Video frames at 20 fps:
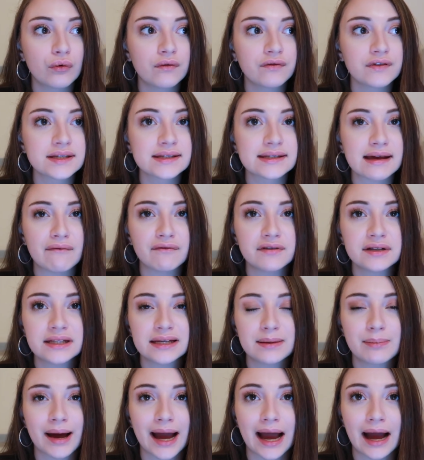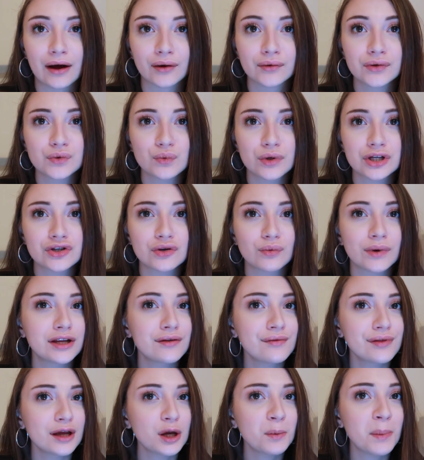all for £70, which when
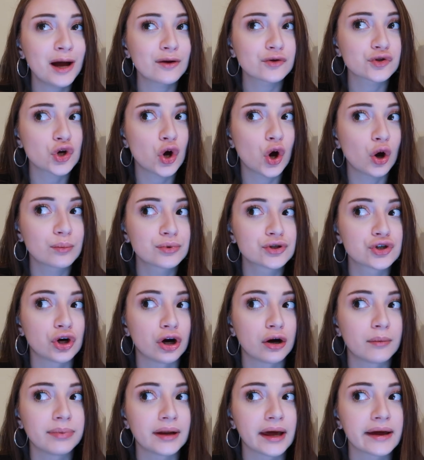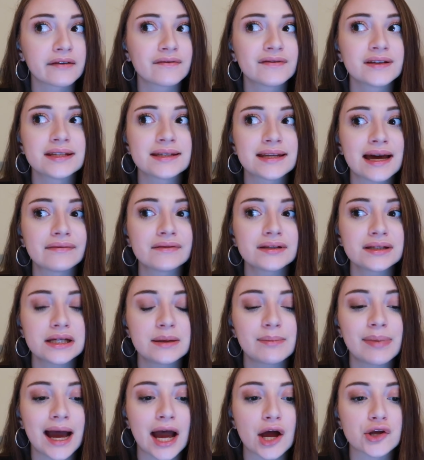you think about Topshop, like for
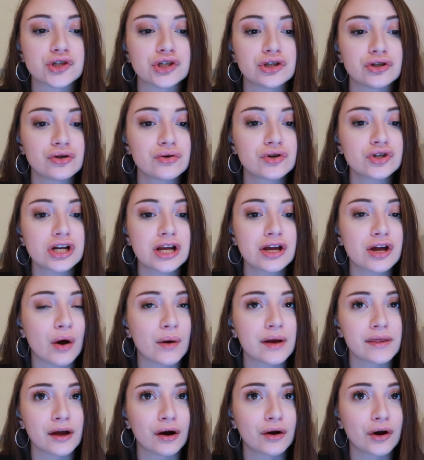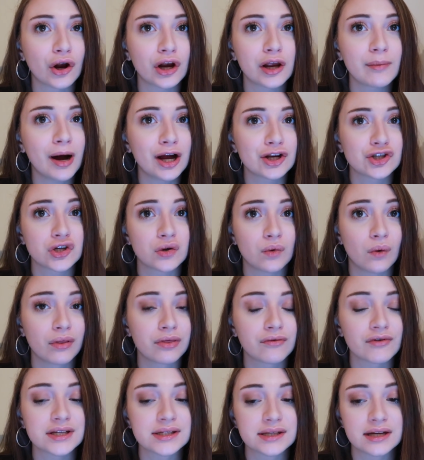£70, you'd usually go in there and only buy 2 or
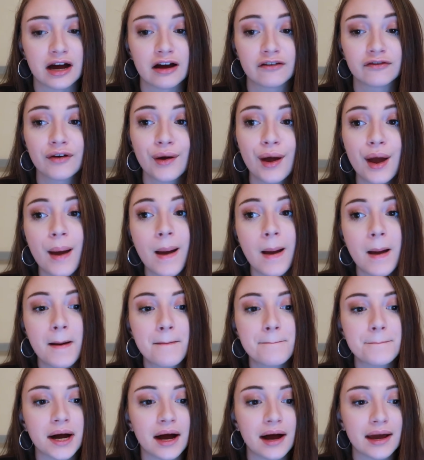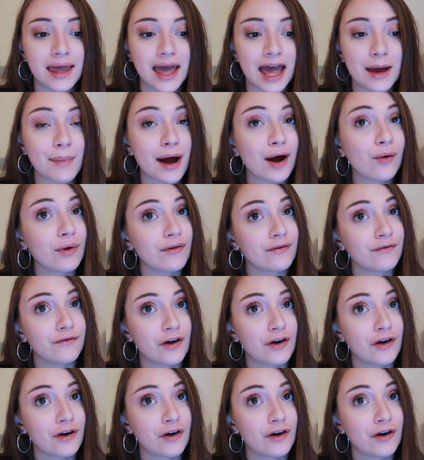3 stuff, but I came out with